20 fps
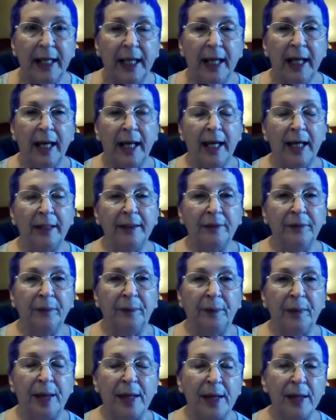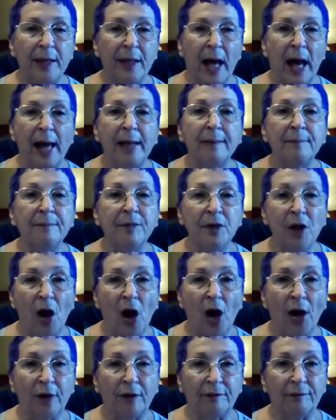and you think, I'm
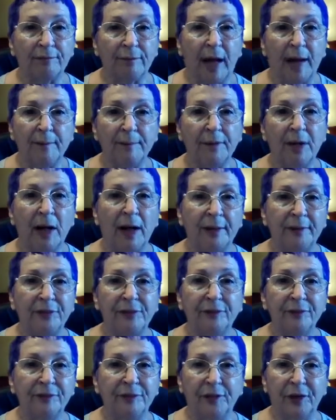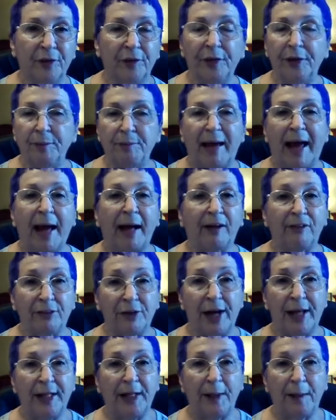not turning back
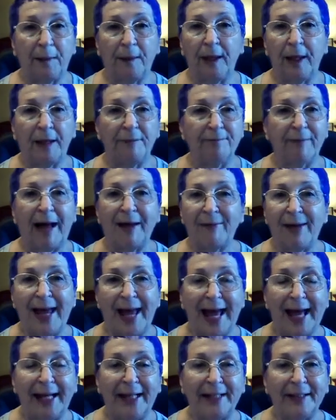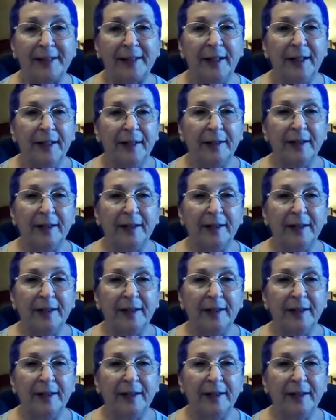for anything. I've had it.